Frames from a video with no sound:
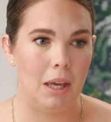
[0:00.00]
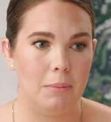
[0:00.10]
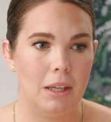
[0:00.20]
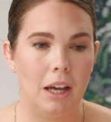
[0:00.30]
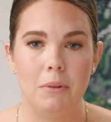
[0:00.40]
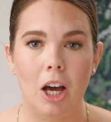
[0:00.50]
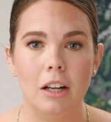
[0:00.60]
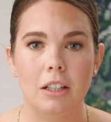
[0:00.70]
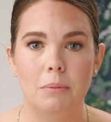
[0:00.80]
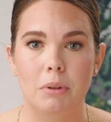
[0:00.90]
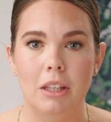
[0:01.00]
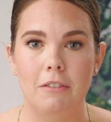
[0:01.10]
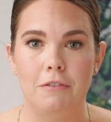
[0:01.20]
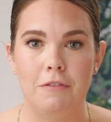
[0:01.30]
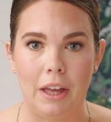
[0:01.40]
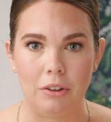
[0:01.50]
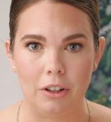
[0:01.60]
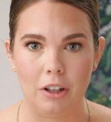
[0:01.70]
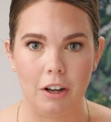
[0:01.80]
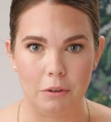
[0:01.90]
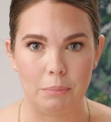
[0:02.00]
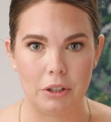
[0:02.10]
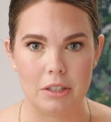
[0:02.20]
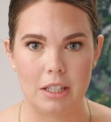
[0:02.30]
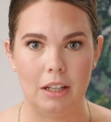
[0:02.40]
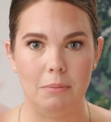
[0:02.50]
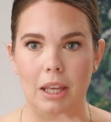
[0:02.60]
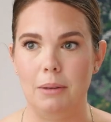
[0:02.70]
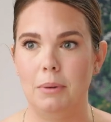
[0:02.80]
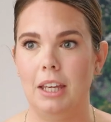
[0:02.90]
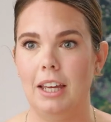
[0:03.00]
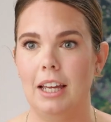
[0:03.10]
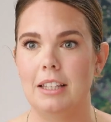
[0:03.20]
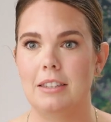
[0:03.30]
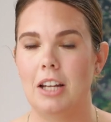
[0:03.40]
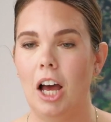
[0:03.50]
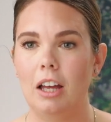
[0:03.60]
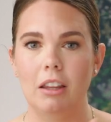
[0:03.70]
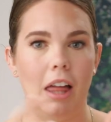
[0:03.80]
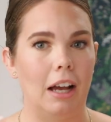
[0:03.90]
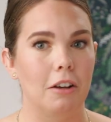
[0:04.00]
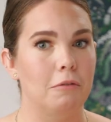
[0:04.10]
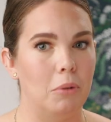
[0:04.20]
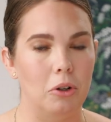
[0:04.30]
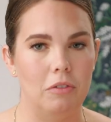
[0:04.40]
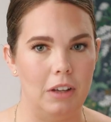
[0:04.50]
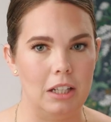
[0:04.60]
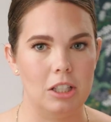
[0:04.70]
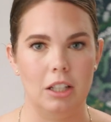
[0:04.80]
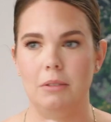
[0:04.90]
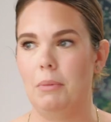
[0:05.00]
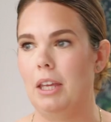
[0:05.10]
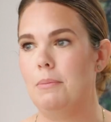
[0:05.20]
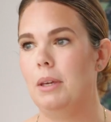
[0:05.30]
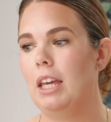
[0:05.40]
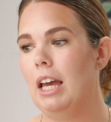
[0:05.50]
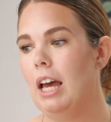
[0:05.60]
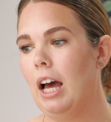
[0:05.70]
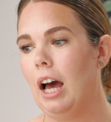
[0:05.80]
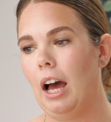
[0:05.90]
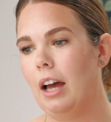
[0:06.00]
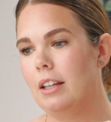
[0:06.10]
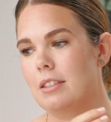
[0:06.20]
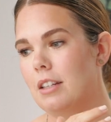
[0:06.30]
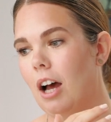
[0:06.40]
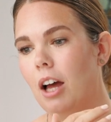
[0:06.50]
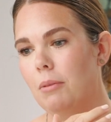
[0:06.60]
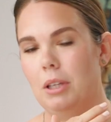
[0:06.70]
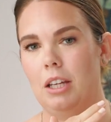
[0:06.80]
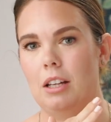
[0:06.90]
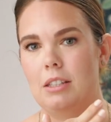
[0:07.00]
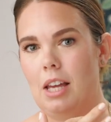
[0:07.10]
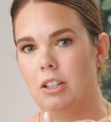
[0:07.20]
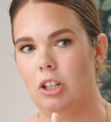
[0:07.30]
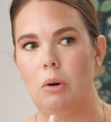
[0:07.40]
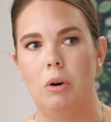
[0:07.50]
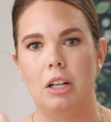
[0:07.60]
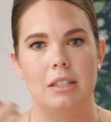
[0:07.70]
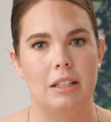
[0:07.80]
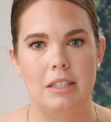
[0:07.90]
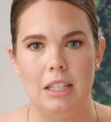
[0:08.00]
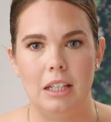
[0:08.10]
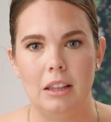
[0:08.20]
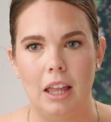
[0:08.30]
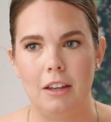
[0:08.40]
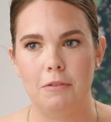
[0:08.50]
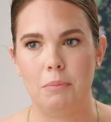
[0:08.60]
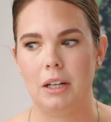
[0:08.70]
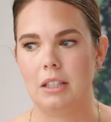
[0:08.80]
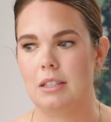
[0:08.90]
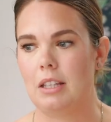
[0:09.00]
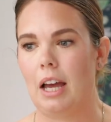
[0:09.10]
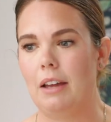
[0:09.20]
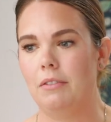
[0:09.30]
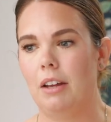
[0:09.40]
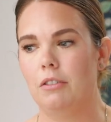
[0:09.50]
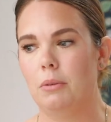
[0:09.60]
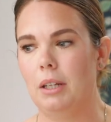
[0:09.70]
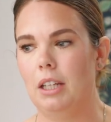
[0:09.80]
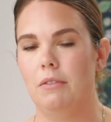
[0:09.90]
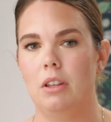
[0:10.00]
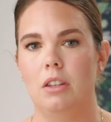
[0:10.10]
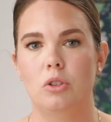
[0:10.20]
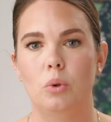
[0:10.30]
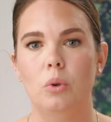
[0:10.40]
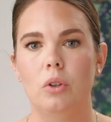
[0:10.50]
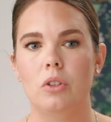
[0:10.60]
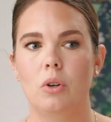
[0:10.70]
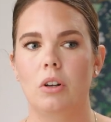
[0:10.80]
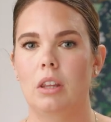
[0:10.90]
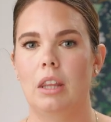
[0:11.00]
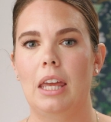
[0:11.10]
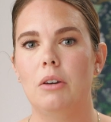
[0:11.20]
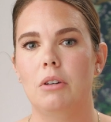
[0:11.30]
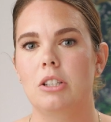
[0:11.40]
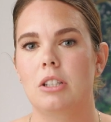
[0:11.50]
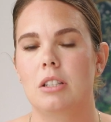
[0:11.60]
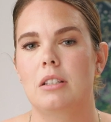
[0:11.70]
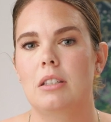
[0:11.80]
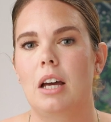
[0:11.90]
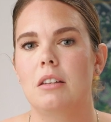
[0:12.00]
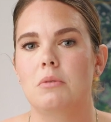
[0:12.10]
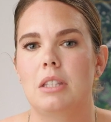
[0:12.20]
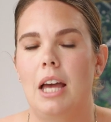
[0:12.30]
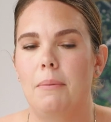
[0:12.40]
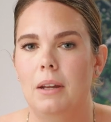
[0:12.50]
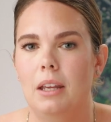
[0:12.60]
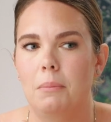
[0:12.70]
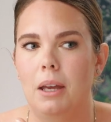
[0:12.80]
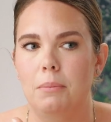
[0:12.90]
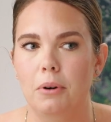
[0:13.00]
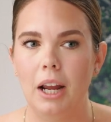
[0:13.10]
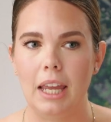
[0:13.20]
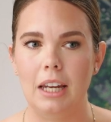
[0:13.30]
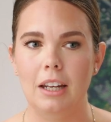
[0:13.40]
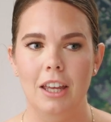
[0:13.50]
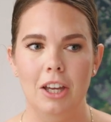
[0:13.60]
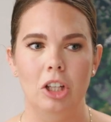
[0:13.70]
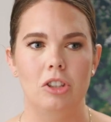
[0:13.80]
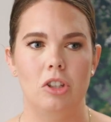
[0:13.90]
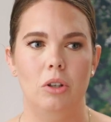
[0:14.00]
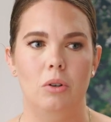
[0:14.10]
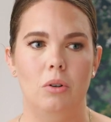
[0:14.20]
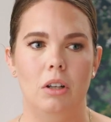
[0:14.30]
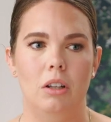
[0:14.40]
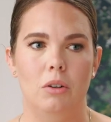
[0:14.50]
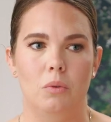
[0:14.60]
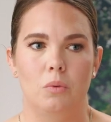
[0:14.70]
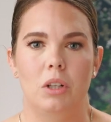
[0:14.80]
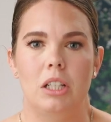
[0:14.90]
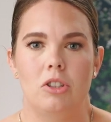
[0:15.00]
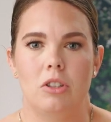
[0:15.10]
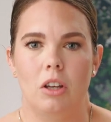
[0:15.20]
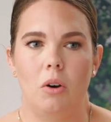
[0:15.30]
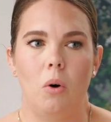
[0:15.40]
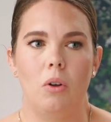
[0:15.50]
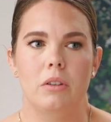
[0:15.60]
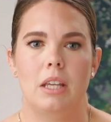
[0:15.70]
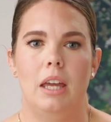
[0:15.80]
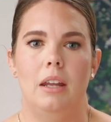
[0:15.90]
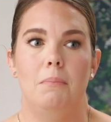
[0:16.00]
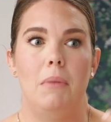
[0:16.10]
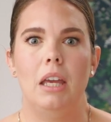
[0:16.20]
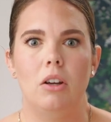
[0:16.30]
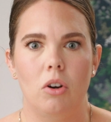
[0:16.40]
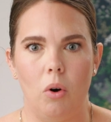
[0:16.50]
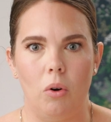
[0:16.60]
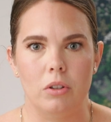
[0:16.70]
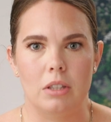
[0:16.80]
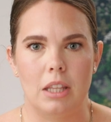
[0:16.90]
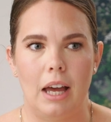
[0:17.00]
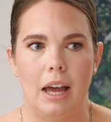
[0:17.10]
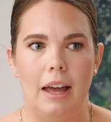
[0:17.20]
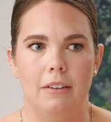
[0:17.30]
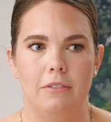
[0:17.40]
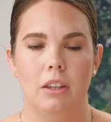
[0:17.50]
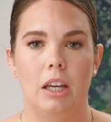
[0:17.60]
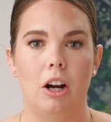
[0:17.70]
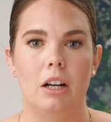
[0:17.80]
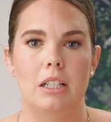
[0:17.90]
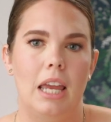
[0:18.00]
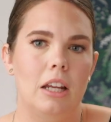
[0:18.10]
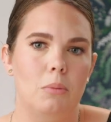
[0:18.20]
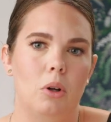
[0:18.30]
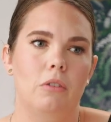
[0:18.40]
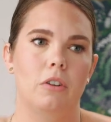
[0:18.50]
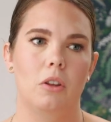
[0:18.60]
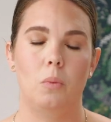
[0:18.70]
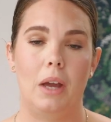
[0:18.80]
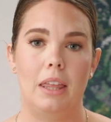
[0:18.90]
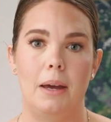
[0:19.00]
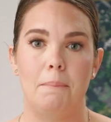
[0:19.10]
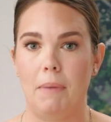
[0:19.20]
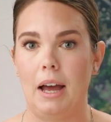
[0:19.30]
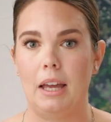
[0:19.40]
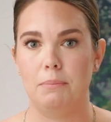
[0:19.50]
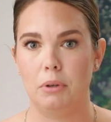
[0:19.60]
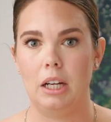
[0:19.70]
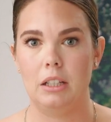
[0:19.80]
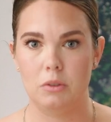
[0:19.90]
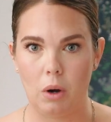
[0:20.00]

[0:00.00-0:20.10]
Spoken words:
Maybe I'm not a complete failure of a person. Maybe it's not a lack of motivation. Maybe it's not because I don't want to succeed in life, but I've never been given the tools or the language to discuss what's happening in my brain to reach the goals and make goals that I feel like are attainable for the way that my brain is